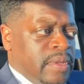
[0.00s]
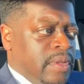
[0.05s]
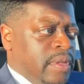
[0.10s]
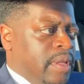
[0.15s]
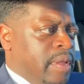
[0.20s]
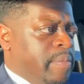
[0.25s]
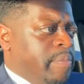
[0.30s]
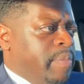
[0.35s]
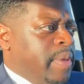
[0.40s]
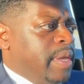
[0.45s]

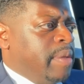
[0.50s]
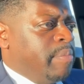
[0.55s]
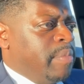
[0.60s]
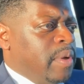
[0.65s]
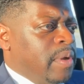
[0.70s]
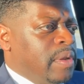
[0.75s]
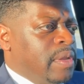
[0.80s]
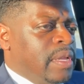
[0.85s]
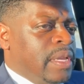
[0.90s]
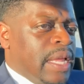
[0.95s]
A Big
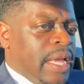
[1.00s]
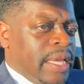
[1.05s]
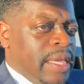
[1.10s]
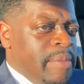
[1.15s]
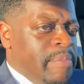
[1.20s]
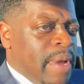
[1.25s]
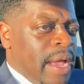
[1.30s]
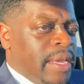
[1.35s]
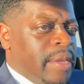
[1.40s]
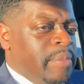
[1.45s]
Bird look like he
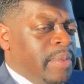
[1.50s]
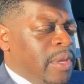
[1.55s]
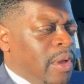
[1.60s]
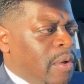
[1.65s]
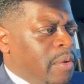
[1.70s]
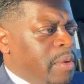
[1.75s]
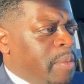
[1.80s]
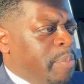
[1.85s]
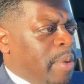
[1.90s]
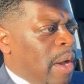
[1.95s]
about to be
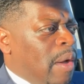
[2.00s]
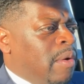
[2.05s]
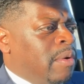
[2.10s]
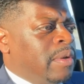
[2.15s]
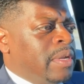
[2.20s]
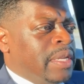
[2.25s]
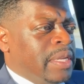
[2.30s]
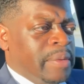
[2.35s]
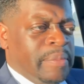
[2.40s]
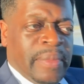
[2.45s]
on the
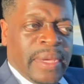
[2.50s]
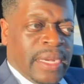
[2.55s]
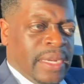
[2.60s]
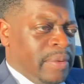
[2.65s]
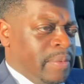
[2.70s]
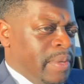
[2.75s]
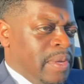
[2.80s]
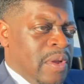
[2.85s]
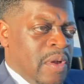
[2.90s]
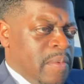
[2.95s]
pole in a minute.
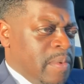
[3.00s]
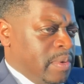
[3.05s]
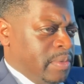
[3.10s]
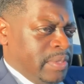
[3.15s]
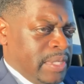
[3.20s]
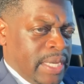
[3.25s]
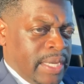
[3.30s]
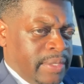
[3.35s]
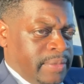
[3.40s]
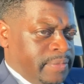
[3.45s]
We don't want
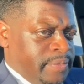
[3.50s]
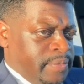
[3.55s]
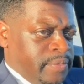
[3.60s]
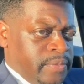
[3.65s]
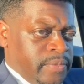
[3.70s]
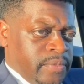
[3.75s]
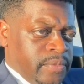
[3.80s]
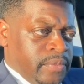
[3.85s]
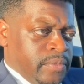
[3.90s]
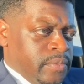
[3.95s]
that.
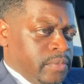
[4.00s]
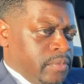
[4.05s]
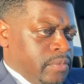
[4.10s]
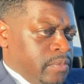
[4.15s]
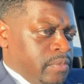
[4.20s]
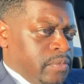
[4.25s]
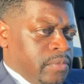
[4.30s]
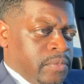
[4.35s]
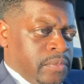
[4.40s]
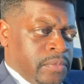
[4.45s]

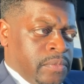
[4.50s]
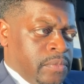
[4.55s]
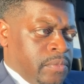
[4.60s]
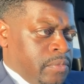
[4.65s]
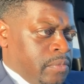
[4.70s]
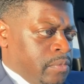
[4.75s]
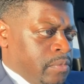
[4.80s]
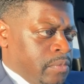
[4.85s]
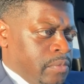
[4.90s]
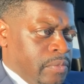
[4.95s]

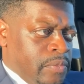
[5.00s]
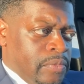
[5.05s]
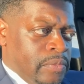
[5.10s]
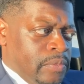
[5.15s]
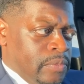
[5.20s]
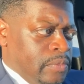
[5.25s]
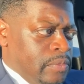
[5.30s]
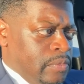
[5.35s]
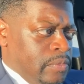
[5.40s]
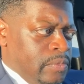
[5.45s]
Mm-mm.
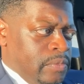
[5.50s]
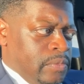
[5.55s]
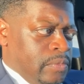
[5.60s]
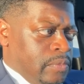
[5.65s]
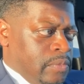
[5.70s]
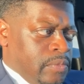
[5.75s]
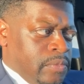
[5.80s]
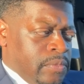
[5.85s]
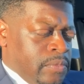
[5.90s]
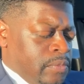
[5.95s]

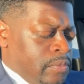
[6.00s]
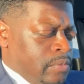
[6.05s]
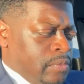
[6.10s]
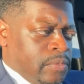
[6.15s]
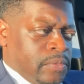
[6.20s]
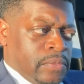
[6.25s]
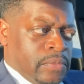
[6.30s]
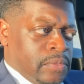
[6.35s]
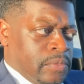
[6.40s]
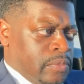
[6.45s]

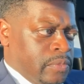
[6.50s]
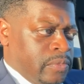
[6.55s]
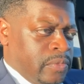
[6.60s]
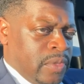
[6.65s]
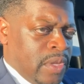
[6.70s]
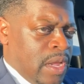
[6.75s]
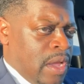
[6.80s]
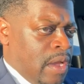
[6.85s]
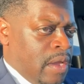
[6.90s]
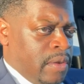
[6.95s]
Mm-mm.
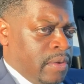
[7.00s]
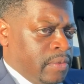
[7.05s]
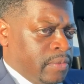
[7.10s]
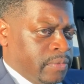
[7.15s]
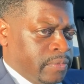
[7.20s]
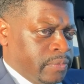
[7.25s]
No.